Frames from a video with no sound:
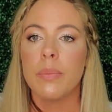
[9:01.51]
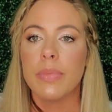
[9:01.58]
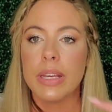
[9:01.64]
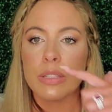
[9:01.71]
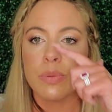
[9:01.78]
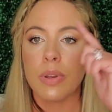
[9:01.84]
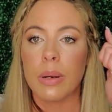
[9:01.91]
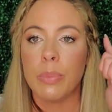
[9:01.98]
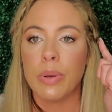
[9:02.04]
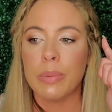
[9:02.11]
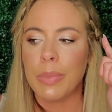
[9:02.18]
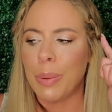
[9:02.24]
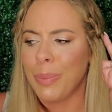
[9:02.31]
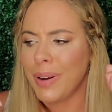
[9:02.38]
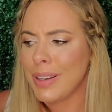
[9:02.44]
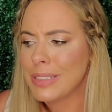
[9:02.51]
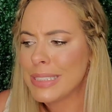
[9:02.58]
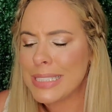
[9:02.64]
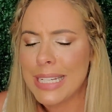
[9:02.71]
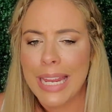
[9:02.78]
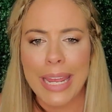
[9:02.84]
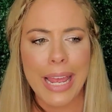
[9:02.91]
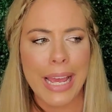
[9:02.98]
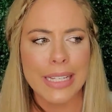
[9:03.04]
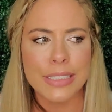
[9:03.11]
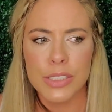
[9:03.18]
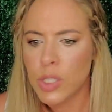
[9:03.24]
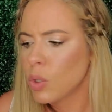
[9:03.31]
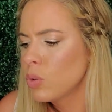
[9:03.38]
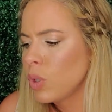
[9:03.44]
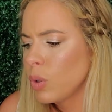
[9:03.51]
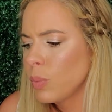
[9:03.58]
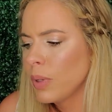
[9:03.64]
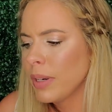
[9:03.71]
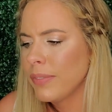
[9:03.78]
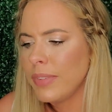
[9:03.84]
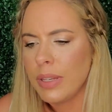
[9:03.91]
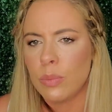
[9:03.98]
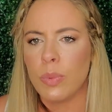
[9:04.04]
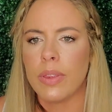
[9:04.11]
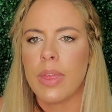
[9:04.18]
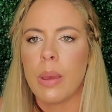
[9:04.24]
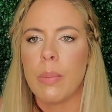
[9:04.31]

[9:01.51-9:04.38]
That's what I put in my brows today. I don't know what I did with it,